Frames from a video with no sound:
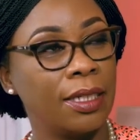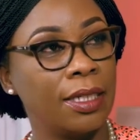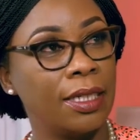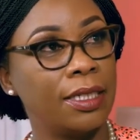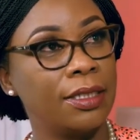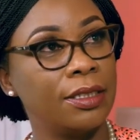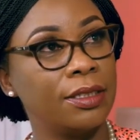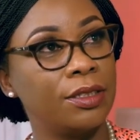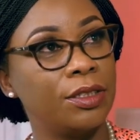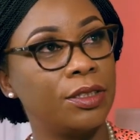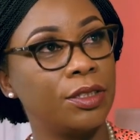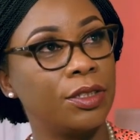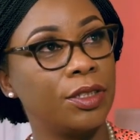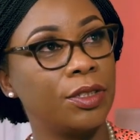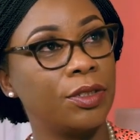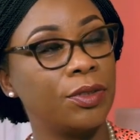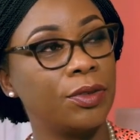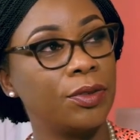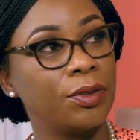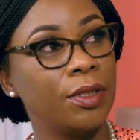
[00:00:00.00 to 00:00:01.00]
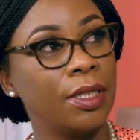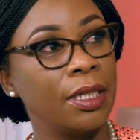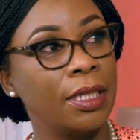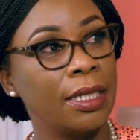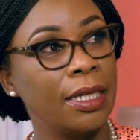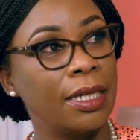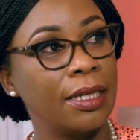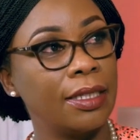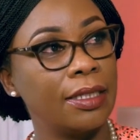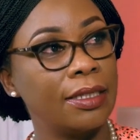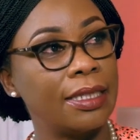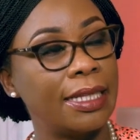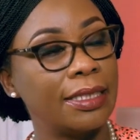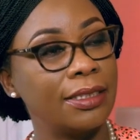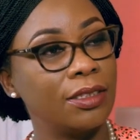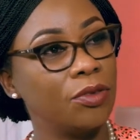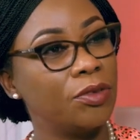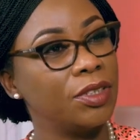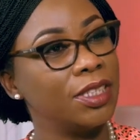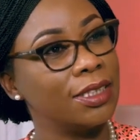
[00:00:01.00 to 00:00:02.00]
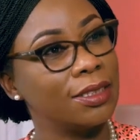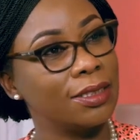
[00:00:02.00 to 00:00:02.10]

And so that always